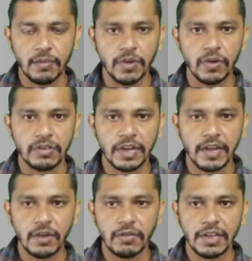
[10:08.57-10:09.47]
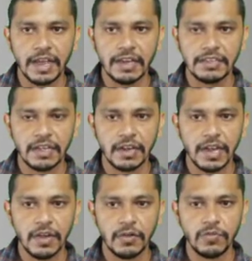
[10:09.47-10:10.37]
because right now the line is
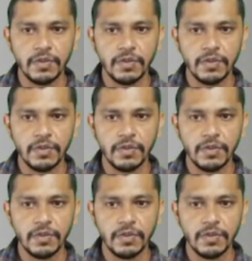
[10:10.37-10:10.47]
inclined to